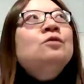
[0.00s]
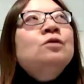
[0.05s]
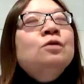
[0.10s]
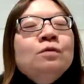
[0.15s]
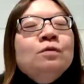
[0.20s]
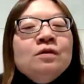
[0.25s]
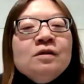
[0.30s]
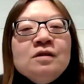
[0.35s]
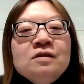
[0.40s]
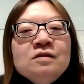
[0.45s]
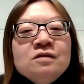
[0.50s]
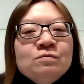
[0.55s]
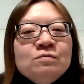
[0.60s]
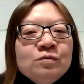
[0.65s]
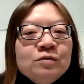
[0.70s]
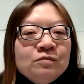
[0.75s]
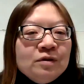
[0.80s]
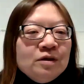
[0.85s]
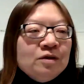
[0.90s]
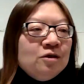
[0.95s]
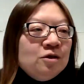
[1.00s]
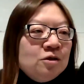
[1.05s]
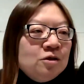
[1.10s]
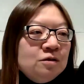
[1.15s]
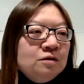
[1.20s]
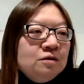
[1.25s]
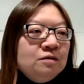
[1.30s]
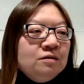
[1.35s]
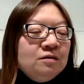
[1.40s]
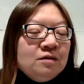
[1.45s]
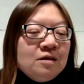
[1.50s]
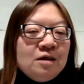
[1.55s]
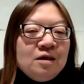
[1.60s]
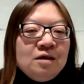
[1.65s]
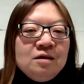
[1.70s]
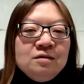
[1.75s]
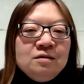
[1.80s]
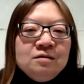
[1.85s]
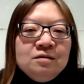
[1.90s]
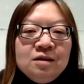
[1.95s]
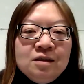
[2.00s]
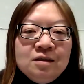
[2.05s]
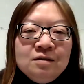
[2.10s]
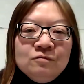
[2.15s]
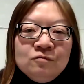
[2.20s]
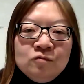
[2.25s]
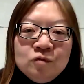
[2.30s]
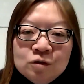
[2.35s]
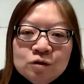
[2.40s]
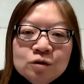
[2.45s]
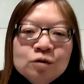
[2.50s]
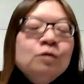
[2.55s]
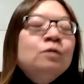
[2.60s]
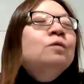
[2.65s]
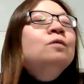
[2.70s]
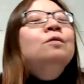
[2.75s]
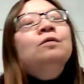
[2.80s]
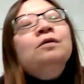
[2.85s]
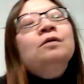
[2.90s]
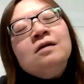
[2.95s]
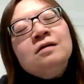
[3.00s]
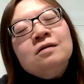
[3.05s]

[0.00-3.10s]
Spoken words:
took inspiration and it retold,